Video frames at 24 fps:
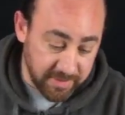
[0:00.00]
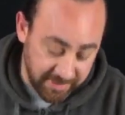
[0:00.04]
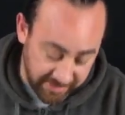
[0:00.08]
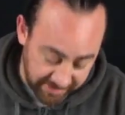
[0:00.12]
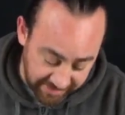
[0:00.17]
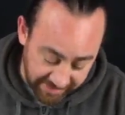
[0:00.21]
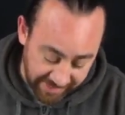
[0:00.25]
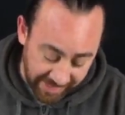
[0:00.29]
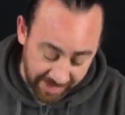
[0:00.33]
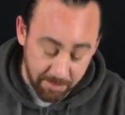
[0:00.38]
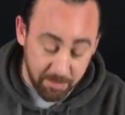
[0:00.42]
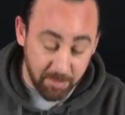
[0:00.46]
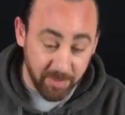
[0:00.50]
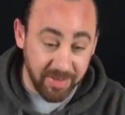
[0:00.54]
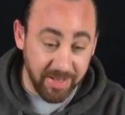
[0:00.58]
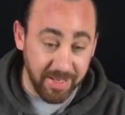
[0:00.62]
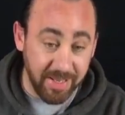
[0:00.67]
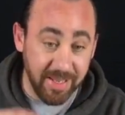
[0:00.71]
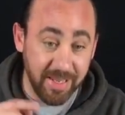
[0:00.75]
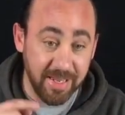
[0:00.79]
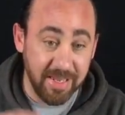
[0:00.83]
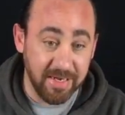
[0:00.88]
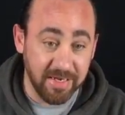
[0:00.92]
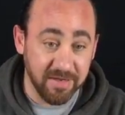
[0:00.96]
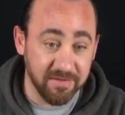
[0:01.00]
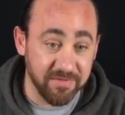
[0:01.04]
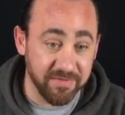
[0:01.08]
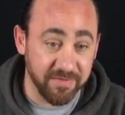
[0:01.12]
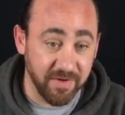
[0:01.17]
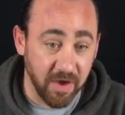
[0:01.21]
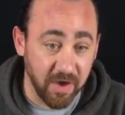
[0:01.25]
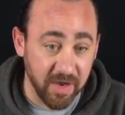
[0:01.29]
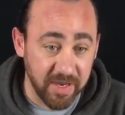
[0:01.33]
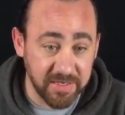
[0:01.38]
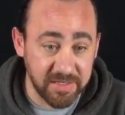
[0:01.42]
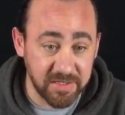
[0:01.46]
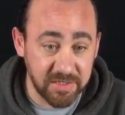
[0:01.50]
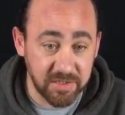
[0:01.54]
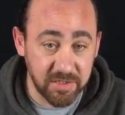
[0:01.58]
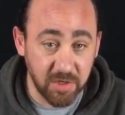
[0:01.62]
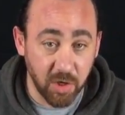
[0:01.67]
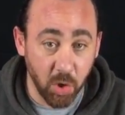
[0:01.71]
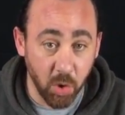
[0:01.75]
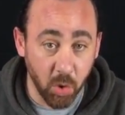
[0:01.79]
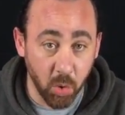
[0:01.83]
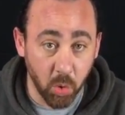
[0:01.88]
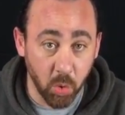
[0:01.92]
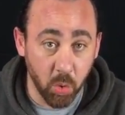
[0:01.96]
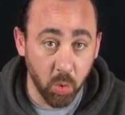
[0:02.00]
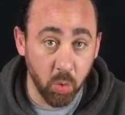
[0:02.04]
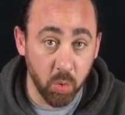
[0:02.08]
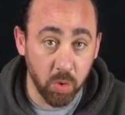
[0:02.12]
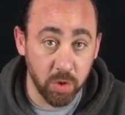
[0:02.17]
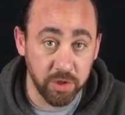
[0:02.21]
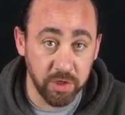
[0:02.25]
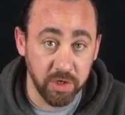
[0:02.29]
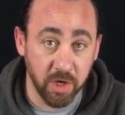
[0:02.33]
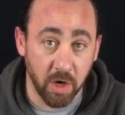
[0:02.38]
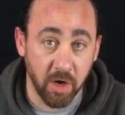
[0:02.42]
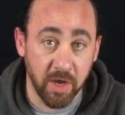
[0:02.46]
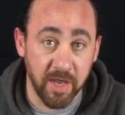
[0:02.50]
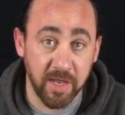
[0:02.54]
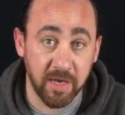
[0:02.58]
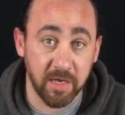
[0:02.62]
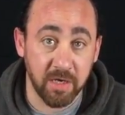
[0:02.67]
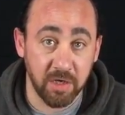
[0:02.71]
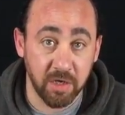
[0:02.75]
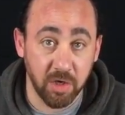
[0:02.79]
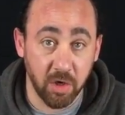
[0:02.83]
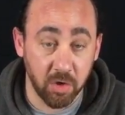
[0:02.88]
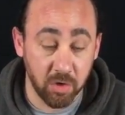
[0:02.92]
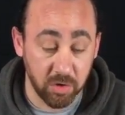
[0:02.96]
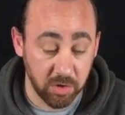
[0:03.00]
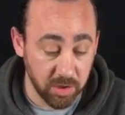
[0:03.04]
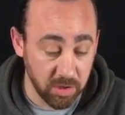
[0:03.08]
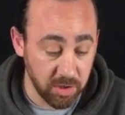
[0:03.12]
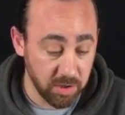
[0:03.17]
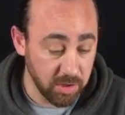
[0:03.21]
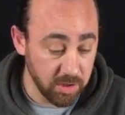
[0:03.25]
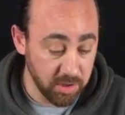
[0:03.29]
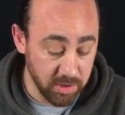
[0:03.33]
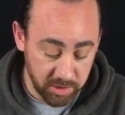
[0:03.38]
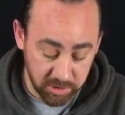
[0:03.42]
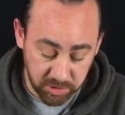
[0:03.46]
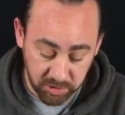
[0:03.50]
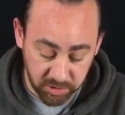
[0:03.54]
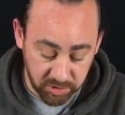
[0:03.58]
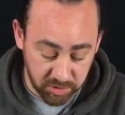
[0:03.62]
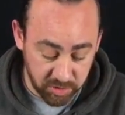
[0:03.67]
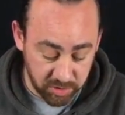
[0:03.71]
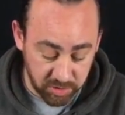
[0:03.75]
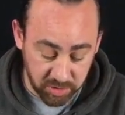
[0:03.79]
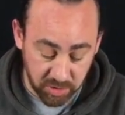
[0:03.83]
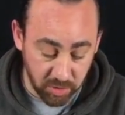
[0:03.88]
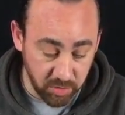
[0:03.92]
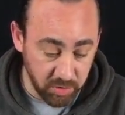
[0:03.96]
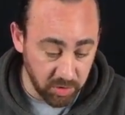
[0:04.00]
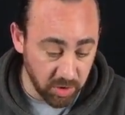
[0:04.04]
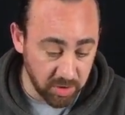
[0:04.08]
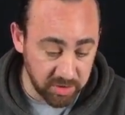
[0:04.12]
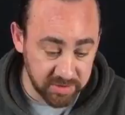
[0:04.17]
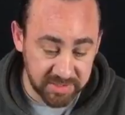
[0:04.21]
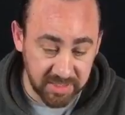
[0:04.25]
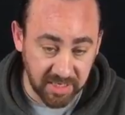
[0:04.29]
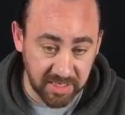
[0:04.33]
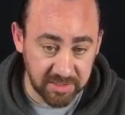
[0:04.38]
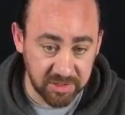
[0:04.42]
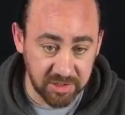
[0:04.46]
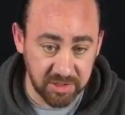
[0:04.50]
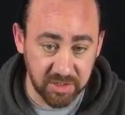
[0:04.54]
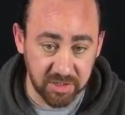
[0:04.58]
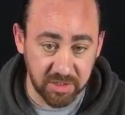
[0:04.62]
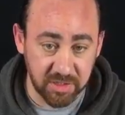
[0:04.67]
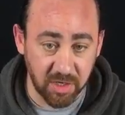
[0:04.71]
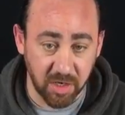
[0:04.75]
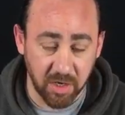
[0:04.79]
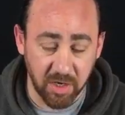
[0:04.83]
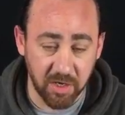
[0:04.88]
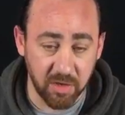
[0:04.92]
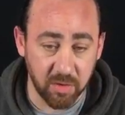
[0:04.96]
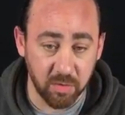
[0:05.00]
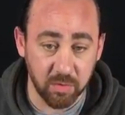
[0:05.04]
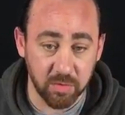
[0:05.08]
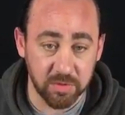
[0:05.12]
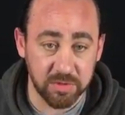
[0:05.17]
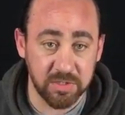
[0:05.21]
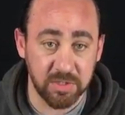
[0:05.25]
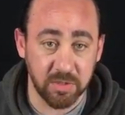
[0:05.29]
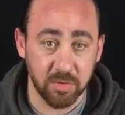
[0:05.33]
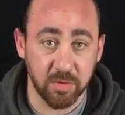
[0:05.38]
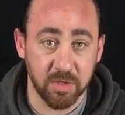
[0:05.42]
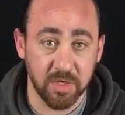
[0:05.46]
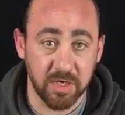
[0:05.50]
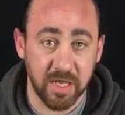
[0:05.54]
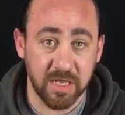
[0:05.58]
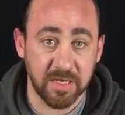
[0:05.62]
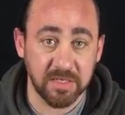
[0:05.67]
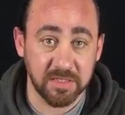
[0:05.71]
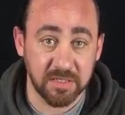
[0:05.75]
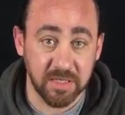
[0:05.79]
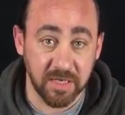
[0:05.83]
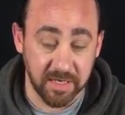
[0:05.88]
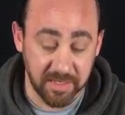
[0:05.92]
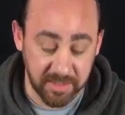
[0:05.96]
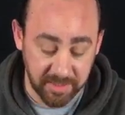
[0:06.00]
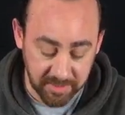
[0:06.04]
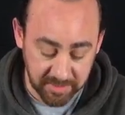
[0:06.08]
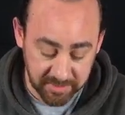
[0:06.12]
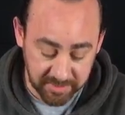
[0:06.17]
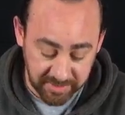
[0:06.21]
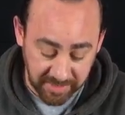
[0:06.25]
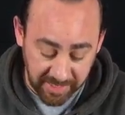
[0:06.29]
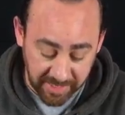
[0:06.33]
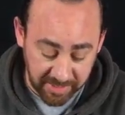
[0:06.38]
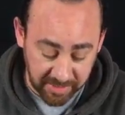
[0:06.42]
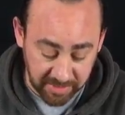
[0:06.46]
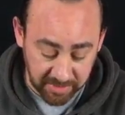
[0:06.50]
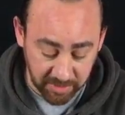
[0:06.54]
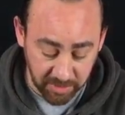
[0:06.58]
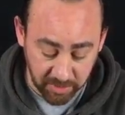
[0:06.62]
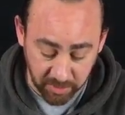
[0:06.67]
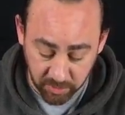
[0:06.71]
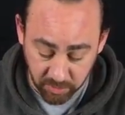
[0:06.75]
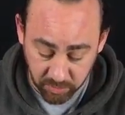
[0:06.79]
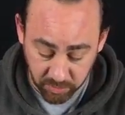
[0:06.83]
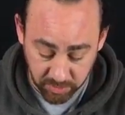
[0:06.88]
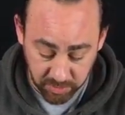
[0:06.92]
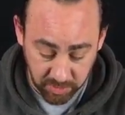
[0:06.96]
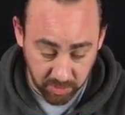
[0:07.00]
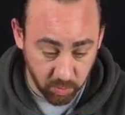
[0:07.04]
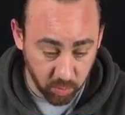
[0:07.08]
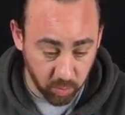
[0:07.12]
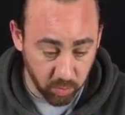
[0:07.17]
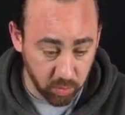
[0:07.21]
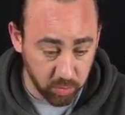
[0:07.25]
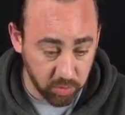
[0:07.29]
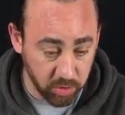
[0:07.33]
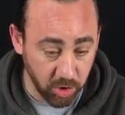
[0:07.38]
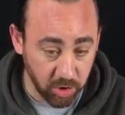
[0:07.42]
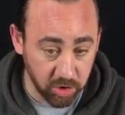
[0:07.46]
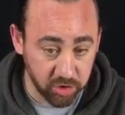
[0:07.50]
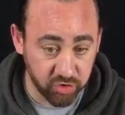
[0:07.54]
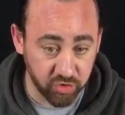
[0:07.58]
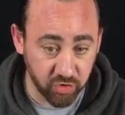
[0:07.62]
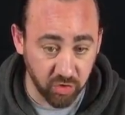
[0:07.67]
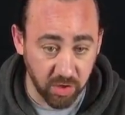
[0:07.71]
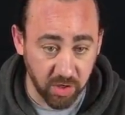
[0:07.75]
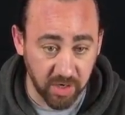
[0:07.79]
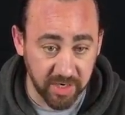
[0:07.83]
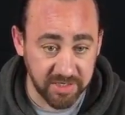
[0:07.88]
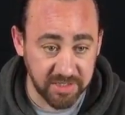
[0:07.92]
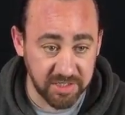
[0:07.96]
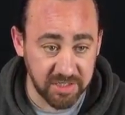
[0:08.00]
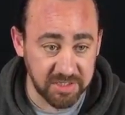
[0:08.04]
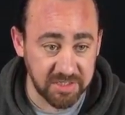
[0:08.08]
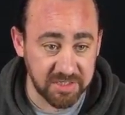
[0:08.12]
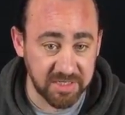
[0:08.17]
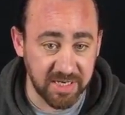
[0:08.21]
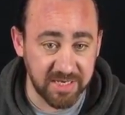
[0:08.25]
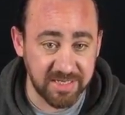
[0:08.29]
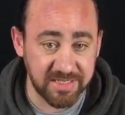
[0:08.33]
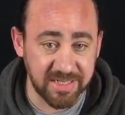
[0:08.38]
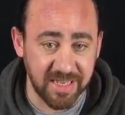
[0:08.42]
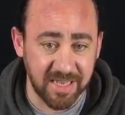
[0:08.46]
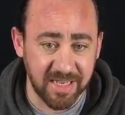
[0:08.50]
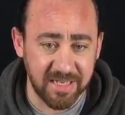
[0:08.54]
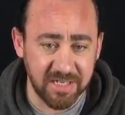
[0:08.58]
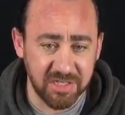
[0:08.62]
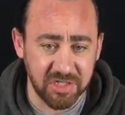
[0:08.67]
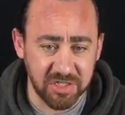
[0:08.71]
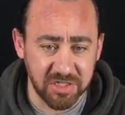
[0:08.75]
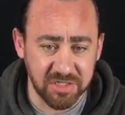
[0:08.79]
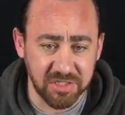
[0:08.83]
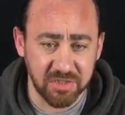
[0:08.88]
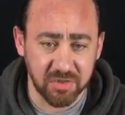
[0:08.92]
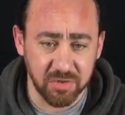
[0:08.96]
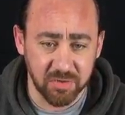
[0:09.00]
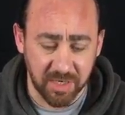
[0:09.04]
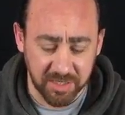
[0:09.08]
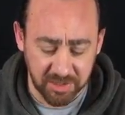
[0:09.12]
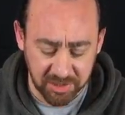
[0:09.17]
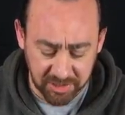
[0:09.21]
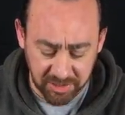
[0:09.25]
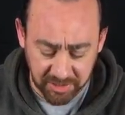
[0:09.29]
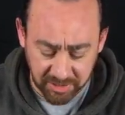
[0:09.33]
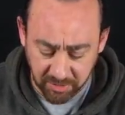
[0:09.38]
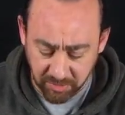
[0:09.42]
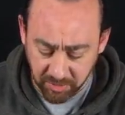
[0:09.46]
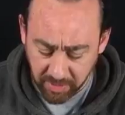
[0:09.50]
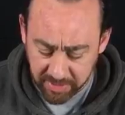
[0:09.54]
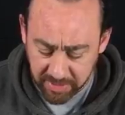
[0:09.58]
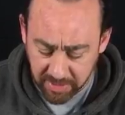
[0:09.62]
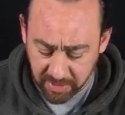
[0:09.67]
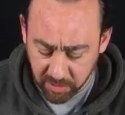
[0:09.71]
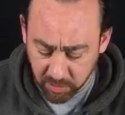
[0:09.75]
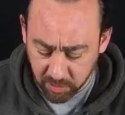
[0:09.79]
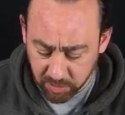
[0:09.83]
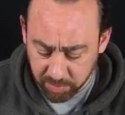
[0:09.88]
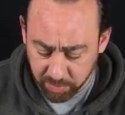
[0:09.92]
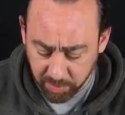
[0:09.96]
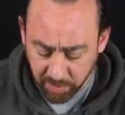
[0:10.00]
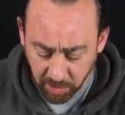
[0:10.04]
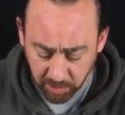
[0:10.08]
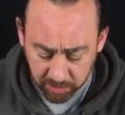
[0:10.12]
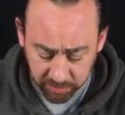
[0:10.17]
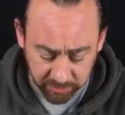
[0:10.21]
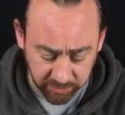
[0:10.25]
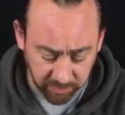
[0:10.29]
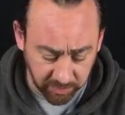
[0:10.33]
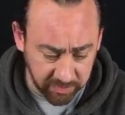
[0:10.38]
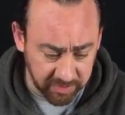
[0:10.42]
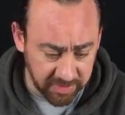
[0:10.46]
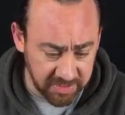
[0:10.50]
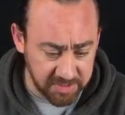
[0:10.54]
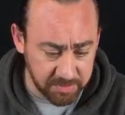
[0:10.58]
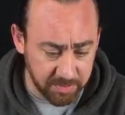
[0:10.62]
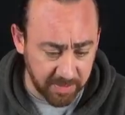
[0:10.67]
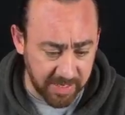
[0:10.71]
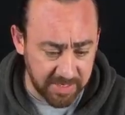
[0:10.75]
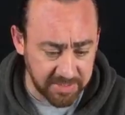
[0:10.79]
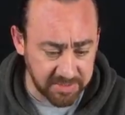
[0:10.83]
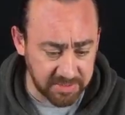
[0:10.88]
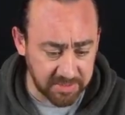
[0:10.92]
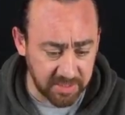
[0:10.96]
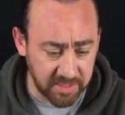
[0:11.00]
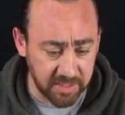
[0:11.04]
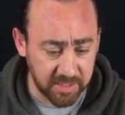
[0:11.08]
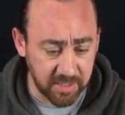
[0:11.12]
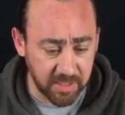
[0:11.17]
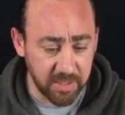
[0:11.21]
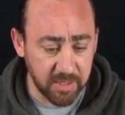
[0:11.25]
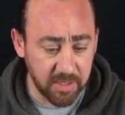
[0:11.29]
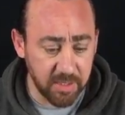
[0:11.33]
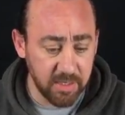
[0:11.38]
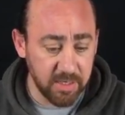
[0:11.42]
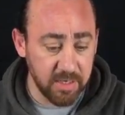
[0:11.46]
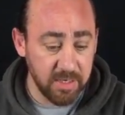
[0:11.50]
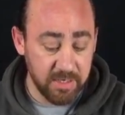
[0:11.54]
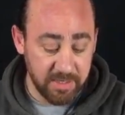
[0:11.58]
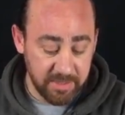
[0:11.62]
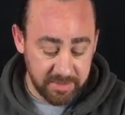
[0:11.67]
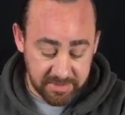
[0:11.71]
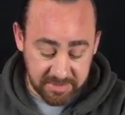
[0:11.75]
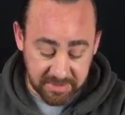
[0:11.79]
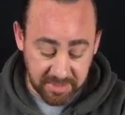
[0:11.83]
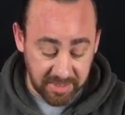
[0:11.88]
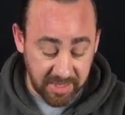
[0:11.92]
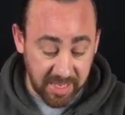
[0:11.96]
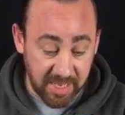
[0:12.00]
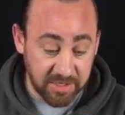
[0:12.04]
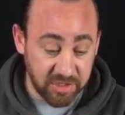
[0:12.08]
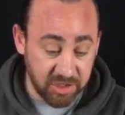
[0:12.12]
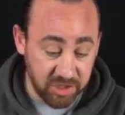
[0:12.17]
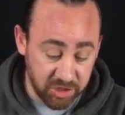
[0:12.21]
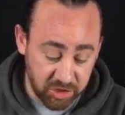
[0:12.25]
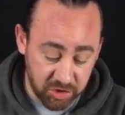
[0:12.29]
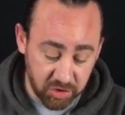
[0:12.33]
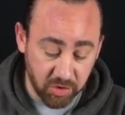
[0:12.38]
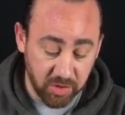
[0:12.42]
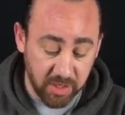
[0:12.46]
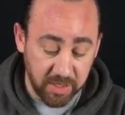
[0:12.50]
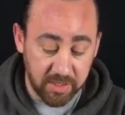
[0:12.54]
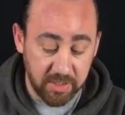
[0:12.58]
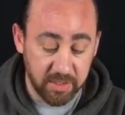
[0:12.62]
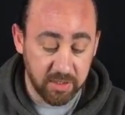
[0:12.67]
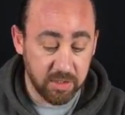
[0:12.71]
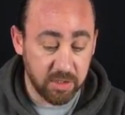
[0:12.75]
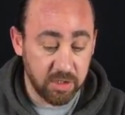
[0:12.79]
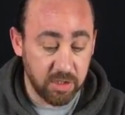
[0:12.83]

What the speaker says: Clamp it in a vise all night long. Do not touch the dial until the next day. That glue will not dry. It just takes ages to actually create a good bond on this plastic. So that's your trick.